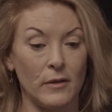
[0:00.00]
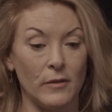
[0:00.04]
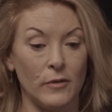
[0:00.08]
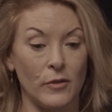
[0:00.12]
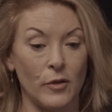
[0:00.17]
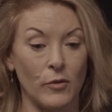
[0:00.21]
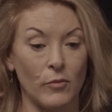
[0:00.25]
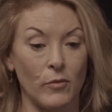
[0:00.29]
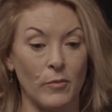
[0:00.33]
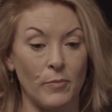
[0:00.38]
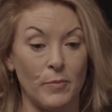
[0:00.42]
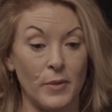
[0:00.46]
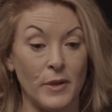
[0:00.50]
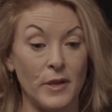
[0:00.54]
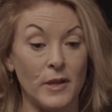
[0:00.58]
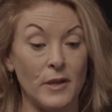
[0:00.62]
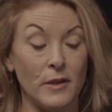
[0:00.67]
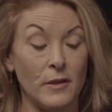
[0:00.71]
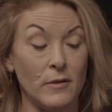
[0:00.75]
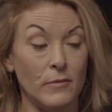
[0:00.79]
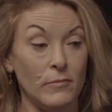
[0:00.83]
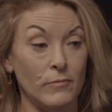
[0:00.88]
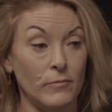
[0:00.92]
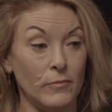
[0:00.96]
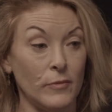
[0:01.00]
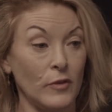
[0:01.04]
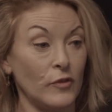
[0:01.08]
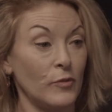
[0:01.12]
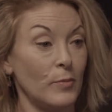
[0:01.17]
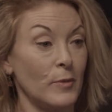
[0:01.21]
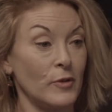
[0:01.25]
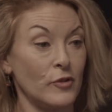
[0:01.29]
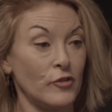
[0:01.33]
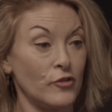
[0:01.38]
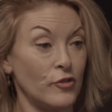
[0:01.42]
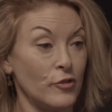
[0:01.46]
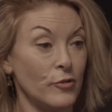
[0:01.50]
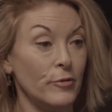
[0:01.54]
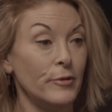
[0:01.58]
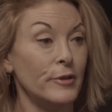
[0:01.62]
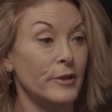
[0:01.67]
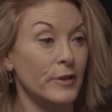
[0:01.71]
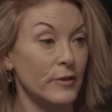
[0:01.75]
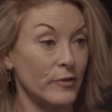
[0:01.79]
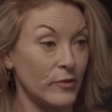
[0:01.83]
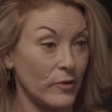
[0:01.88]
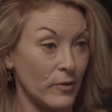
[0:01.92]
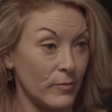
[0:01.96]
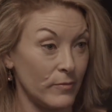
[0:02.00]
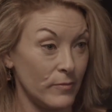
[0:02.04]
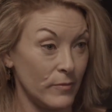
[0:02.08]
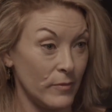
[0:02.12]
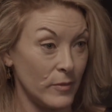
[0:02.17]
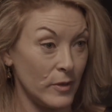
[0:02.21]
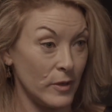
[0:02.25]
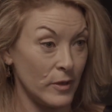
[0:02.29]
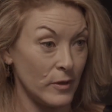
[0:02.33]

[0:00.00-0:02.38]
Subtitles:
there would be this much Judaism